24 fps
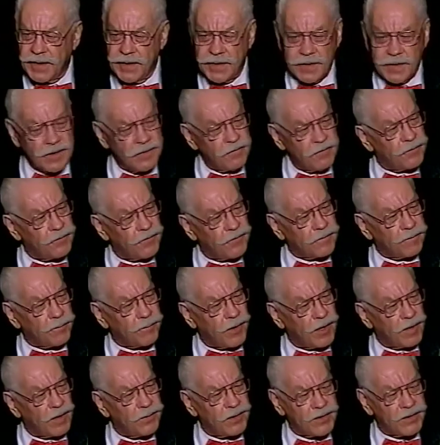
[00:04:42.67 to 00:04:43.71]
in
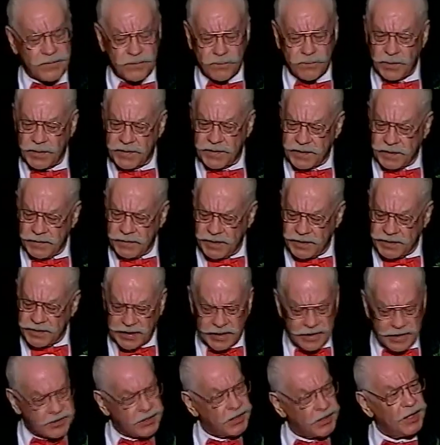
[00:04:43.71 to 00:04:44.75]
football. But with their
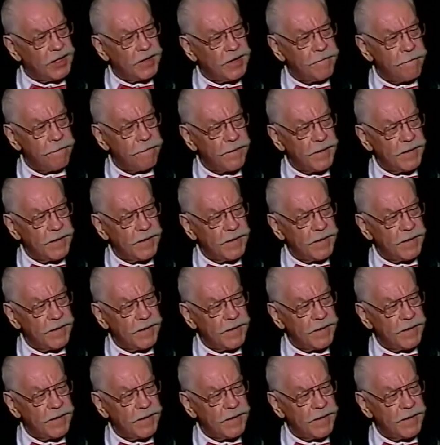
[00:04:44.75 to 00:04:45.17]
intensity